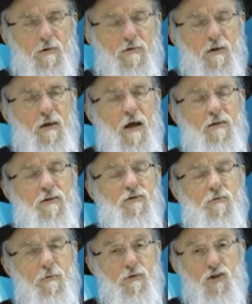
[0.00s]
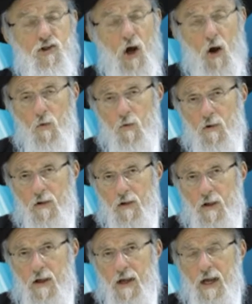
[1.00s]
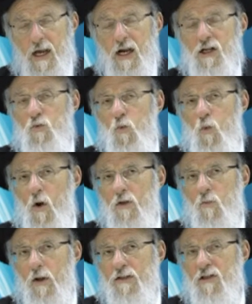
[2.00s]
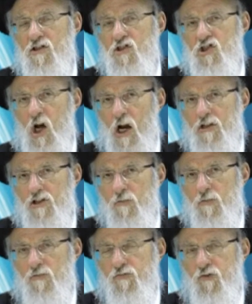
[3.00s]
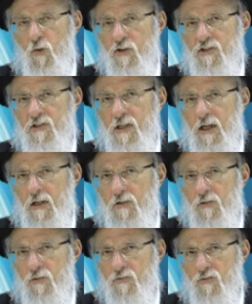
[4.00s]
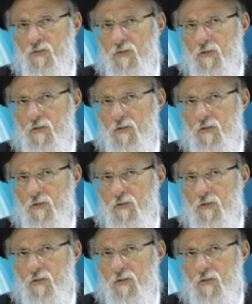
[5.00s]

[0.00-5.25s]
It's a non disagreement. So, Here's one way to start to enforce standards